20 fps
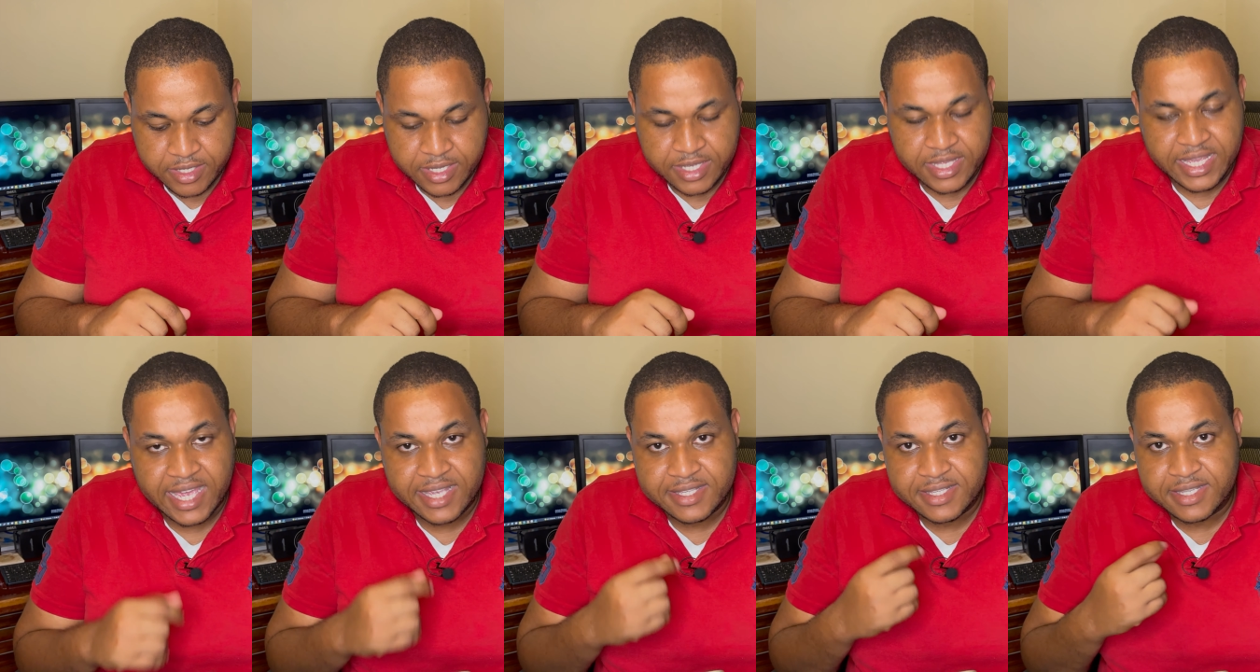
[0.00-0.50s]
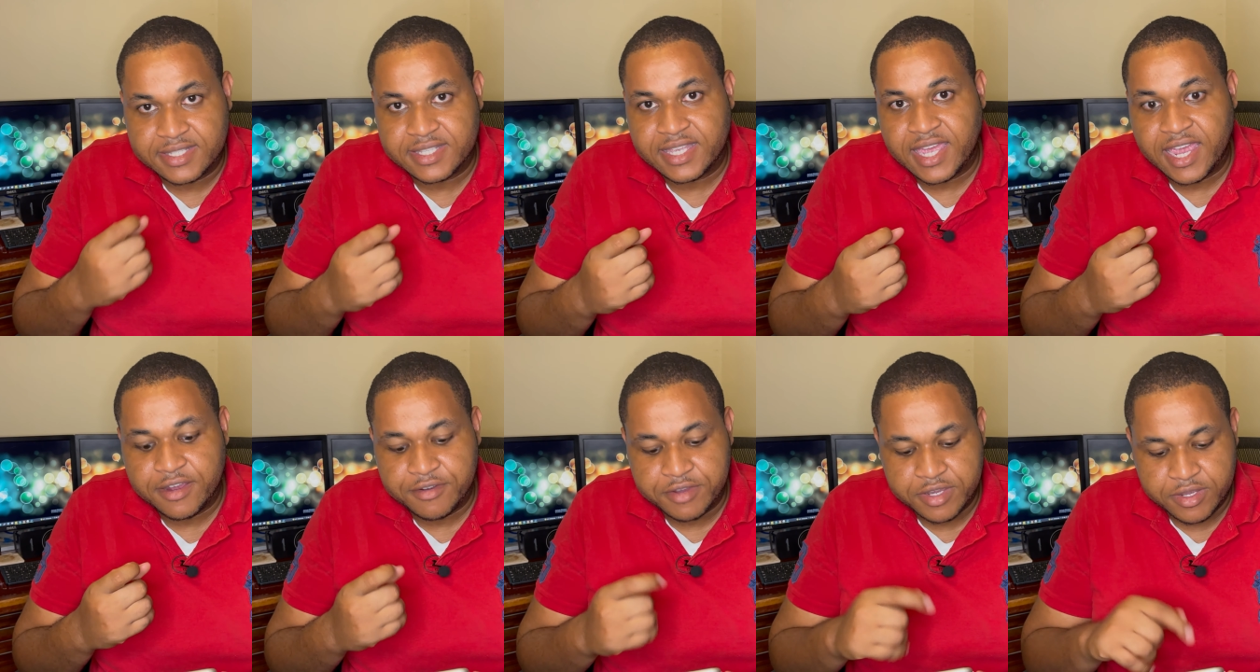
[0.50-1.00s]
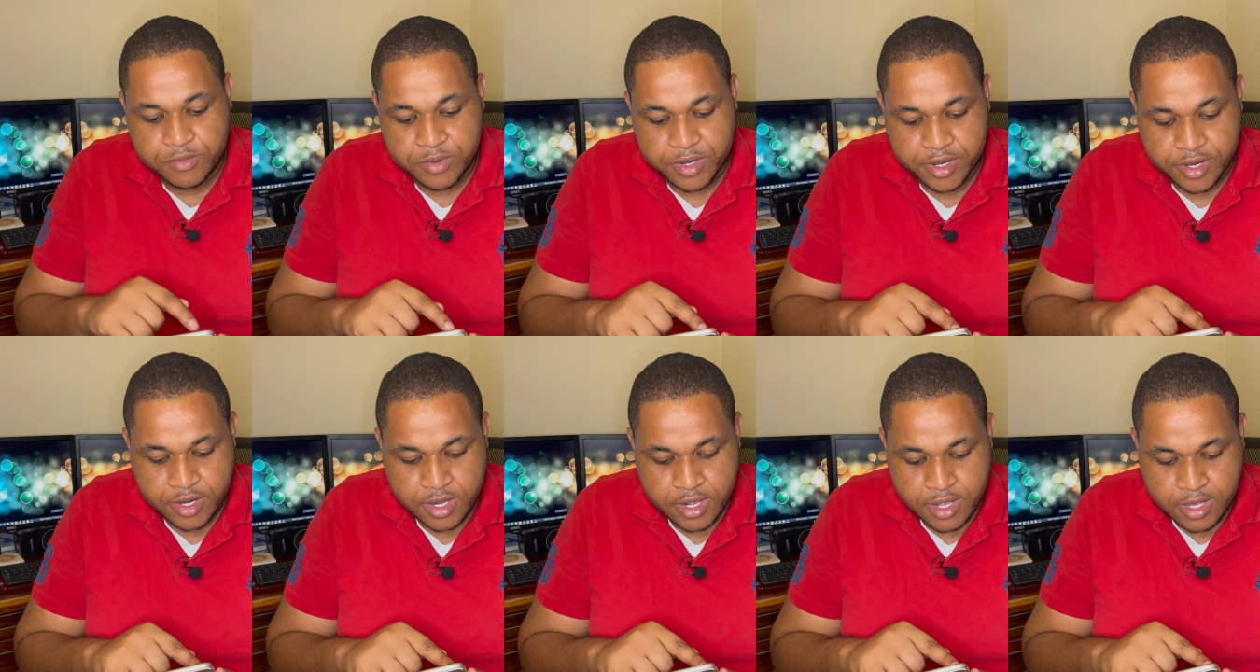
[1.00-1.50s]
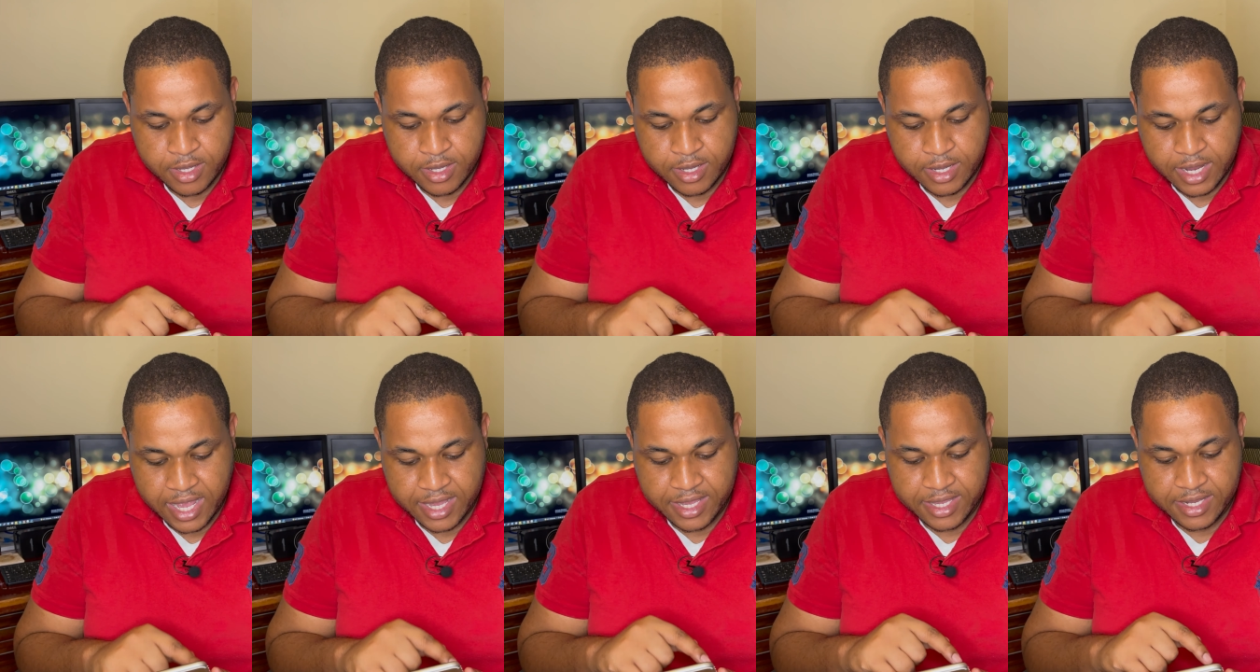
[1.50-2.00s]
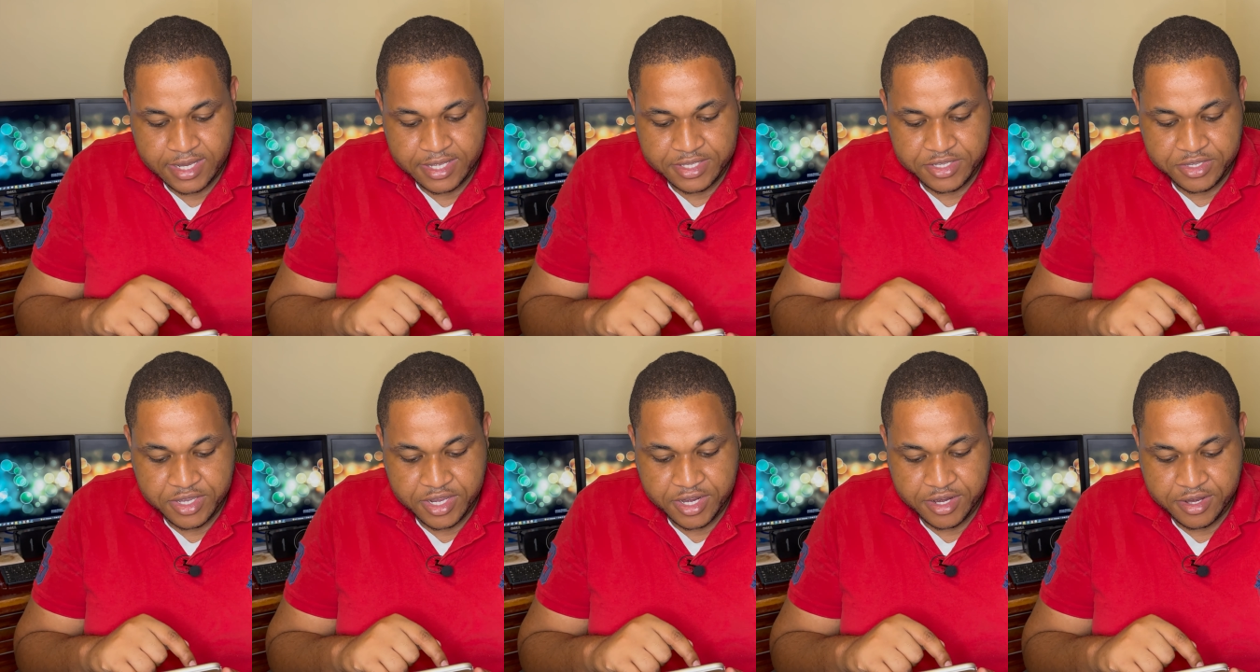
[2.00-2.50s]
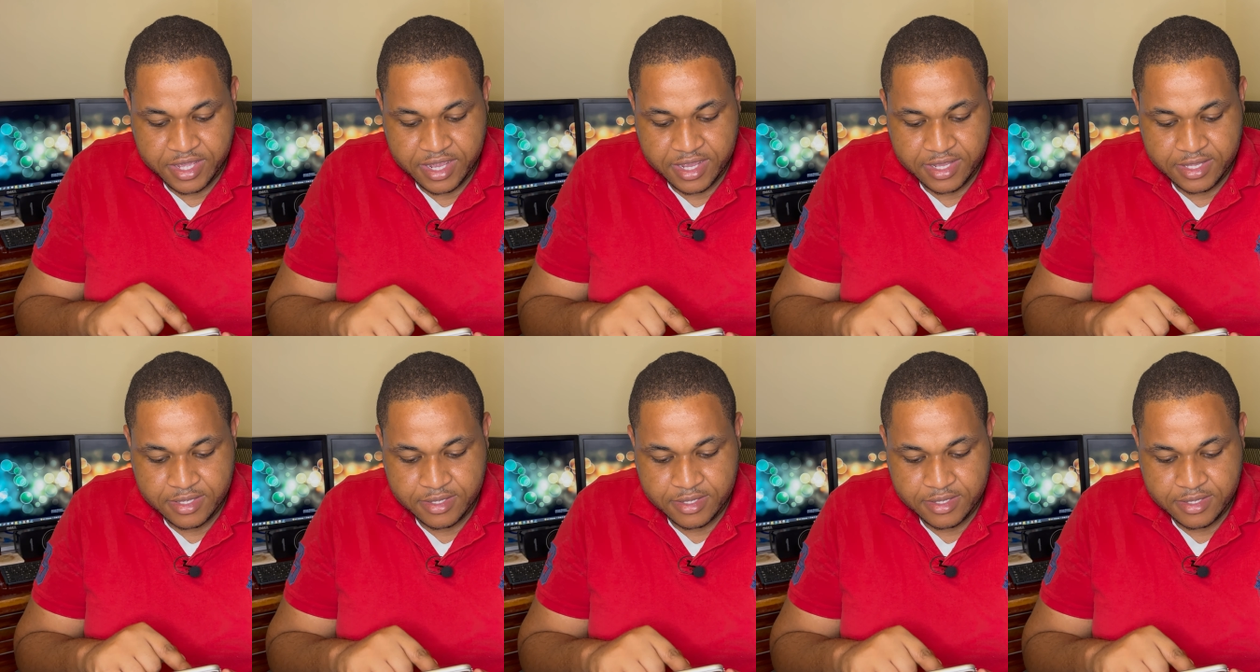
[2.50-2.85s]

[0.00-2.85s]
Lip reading: it has a siren where I can let you hear that.